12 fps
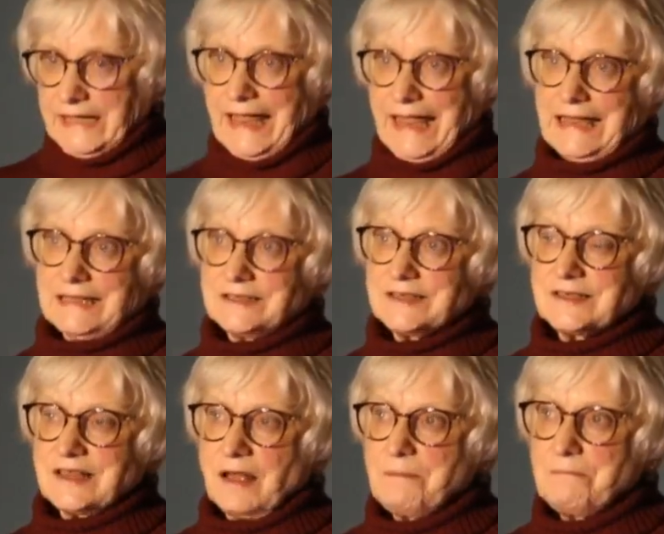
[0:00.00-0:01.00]
And
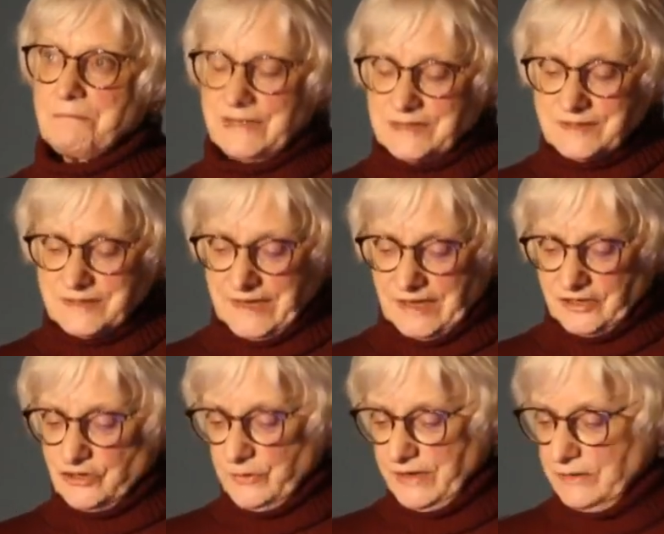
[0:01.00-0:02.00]
some mid
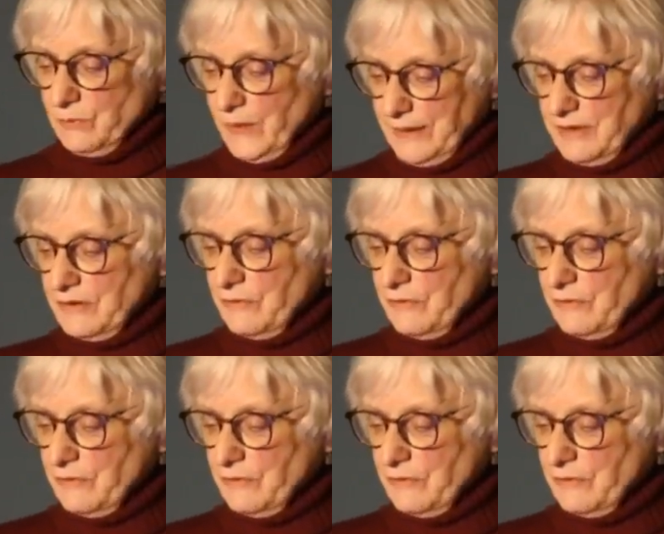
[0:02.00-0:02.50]
century women